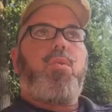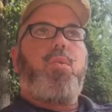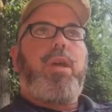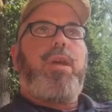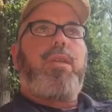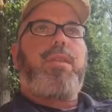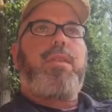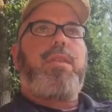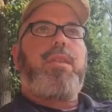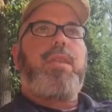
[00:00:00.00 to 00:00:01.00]
with
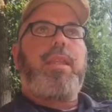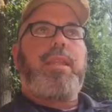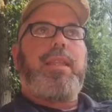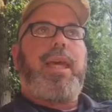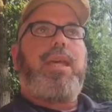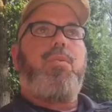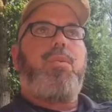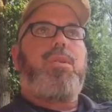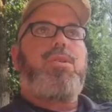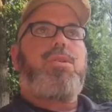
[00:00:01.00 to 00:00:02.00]
the
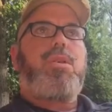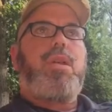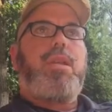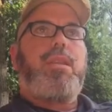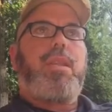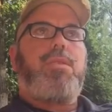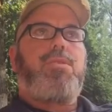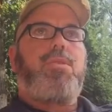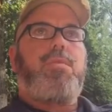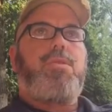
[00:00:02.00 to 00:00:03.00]
language that the
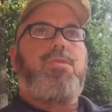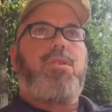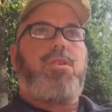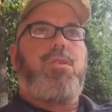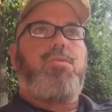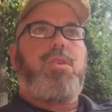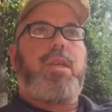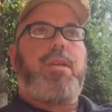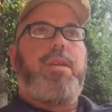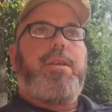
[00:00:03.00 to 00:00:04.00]
Scriptures are
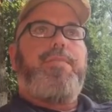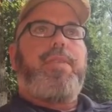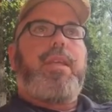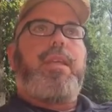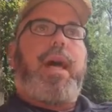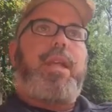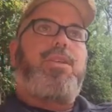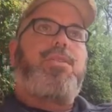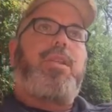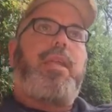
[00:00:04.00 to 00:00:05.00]
using. Not
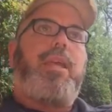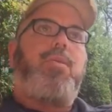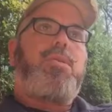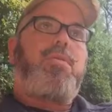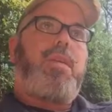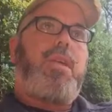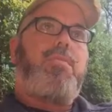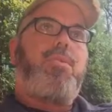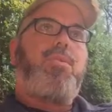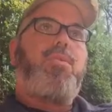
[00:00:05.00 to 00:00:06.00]
just the language of
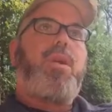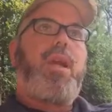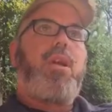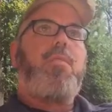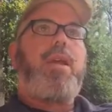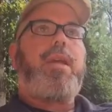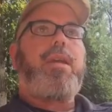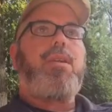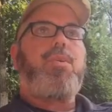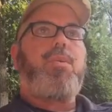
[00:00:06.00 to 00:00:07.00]
Hebrew, Aramaic,
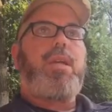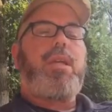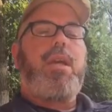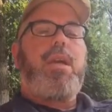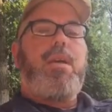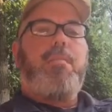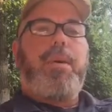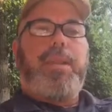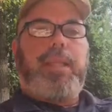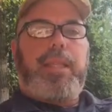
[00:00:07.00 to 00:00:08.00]
and Greek,
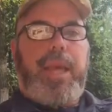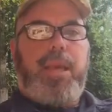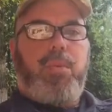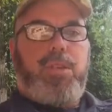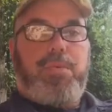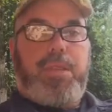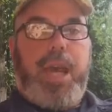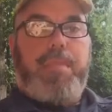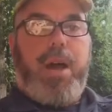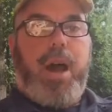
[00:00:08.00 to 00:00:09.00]
but the language of
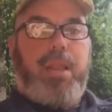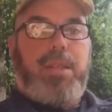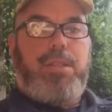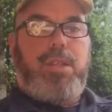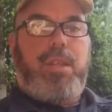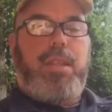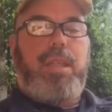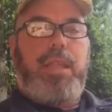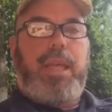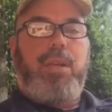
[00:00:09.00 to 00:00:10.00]
typology,
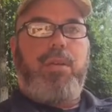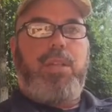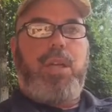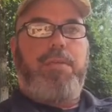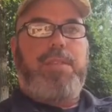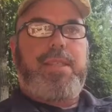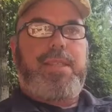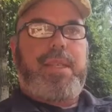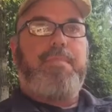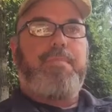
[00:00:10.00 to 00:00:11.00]
the language of
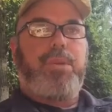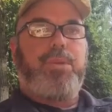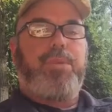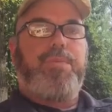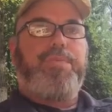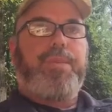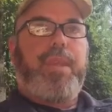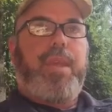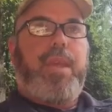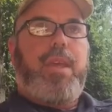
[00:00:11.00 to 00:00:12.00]
symbol,
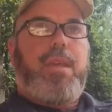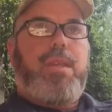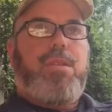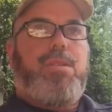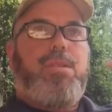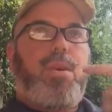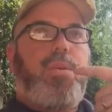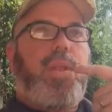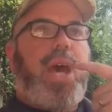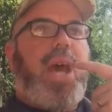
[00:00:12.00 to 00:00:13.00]

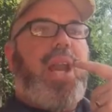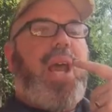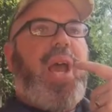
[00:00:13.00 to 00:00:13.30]
so that